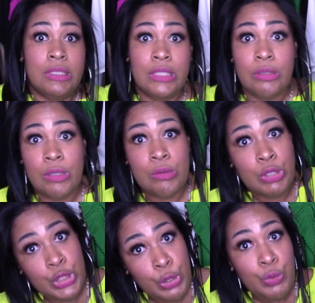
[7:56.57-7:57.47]
You know,
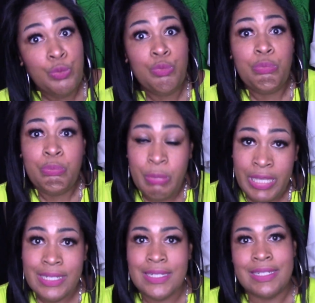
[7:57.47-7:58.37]
cute,
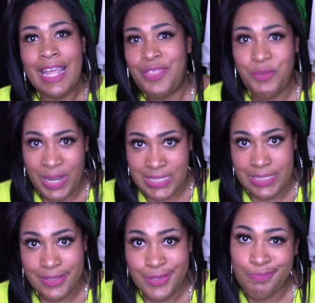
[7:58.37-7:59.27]
but not the right
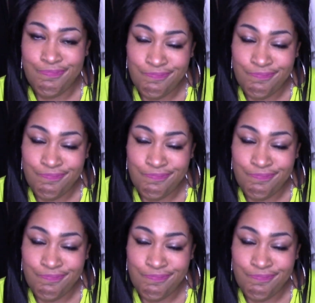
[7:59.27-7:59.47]
season.